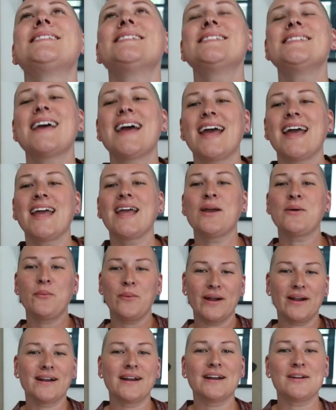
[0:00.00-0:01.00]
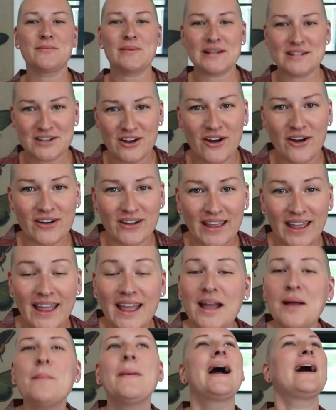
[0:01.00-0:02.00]
today we're going to be
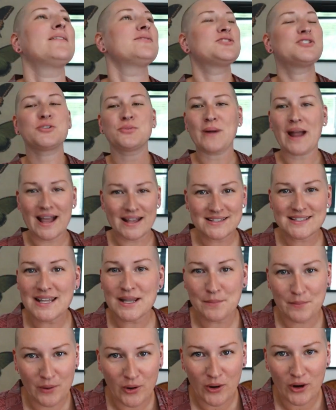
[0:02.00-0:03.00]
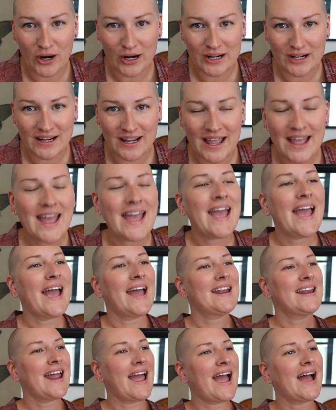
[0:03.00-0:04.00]
talking about Jurassic Park
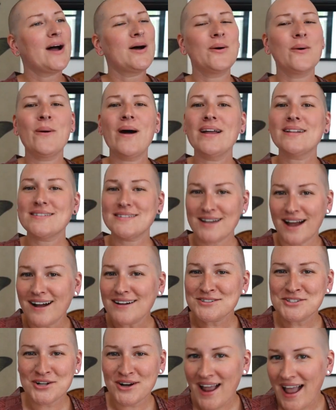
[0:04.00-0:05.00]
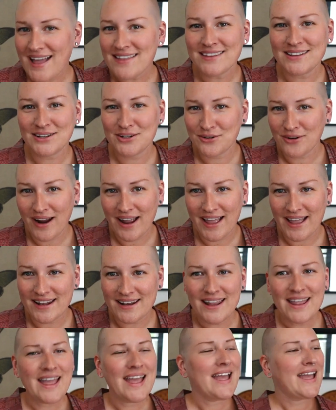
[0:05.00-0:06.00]
and how Dr. Alan Grant
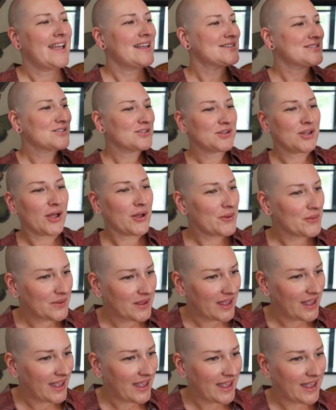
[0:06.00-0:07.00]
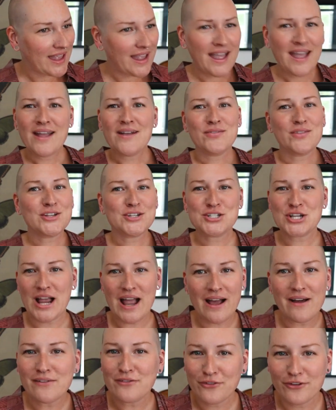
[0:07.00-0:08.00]
is low key the
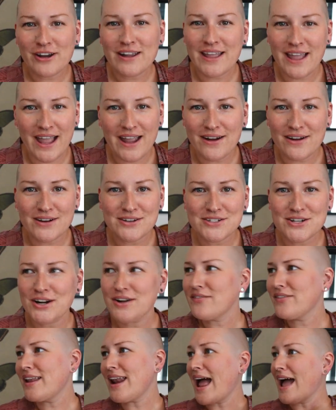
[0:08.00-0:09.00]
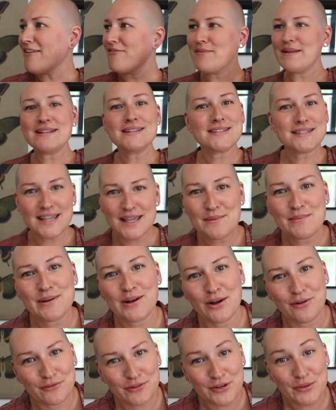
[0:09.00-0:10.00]
child free character that I've been sleeping
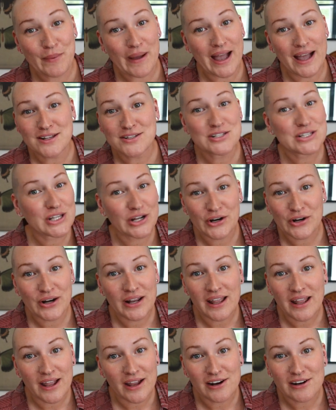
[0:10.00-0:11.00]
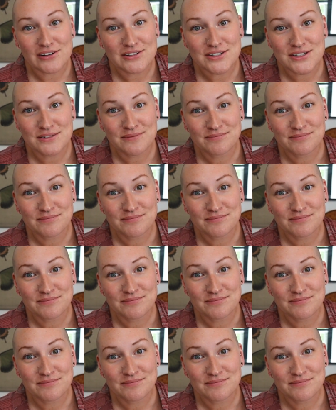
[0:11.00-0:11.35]
on for the past 30 years.